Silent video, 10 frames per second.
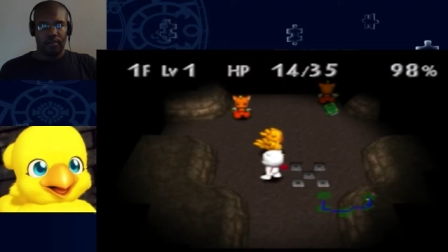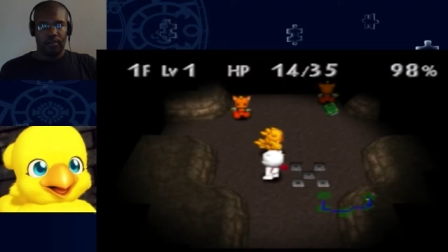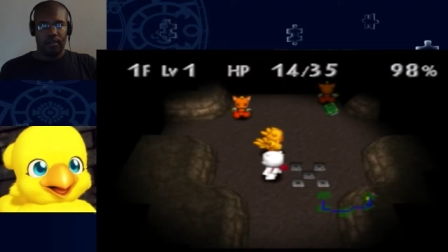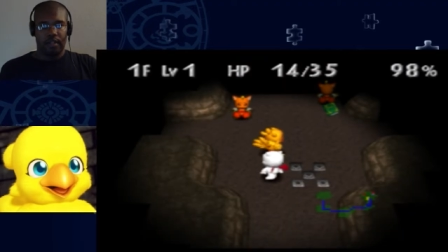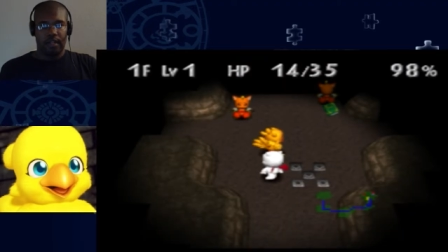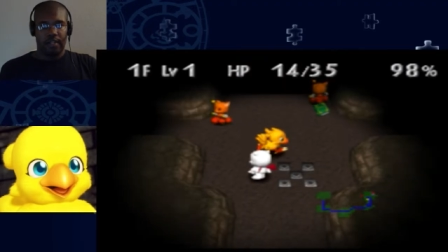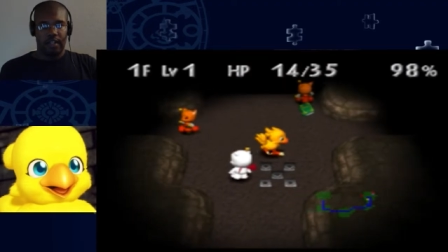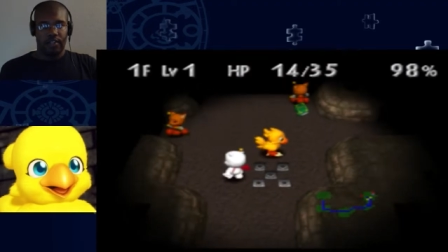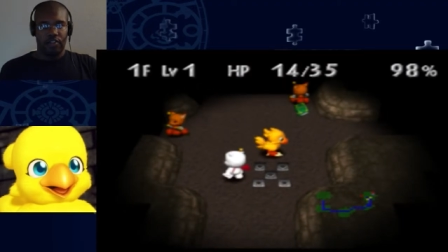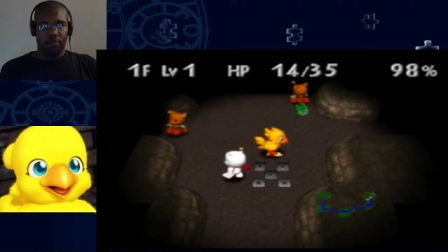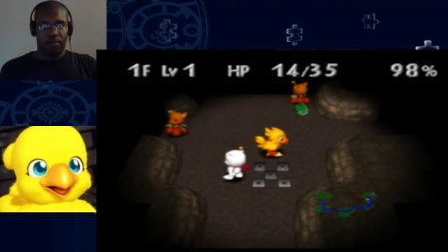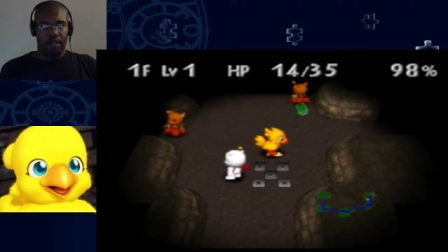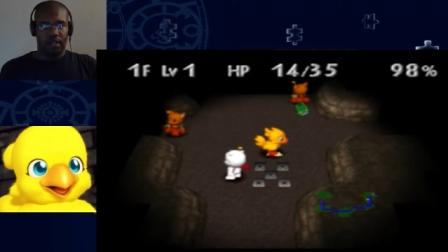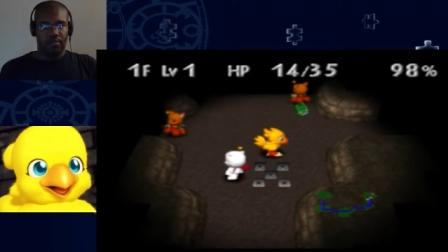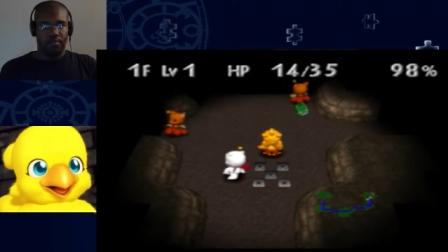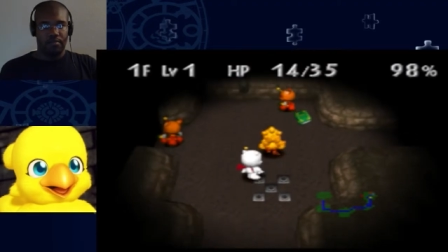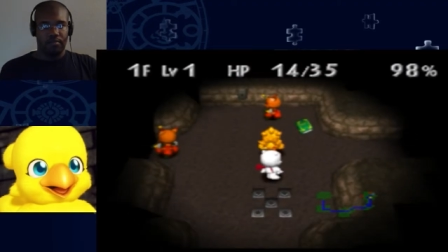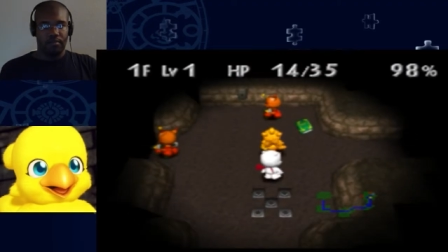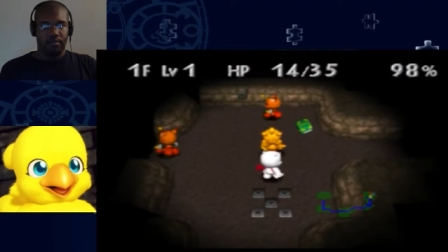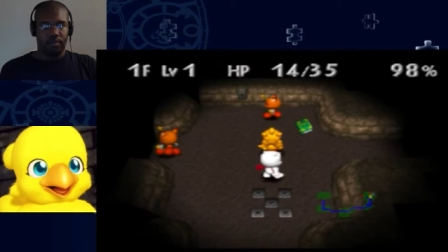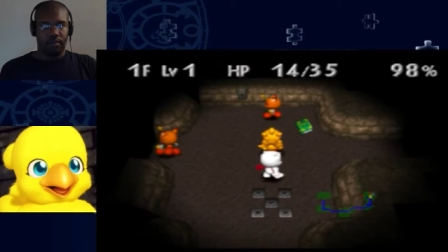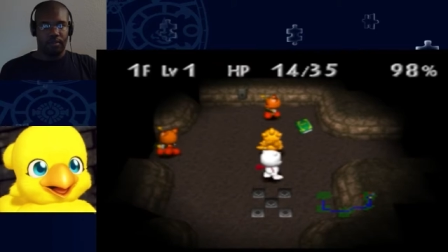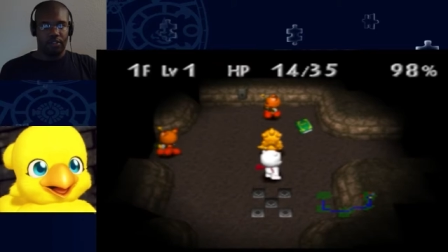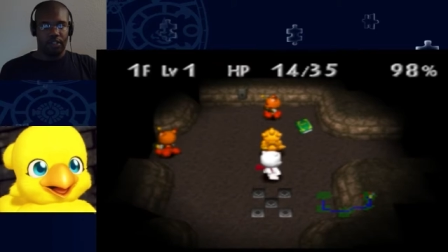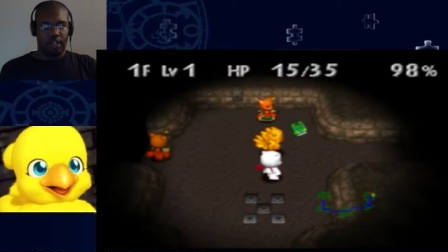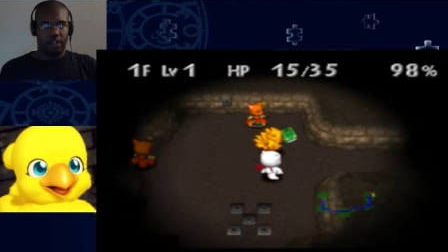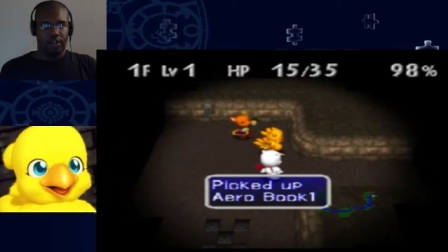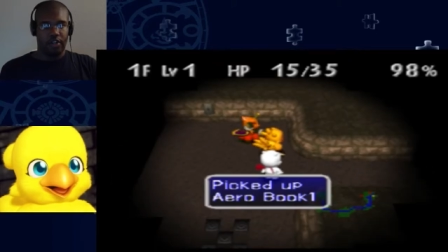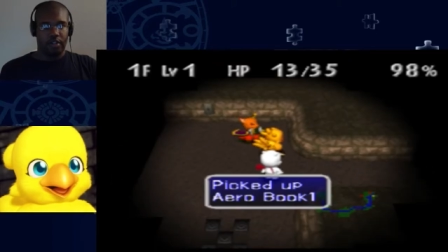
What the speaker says: Okay, I should be good here.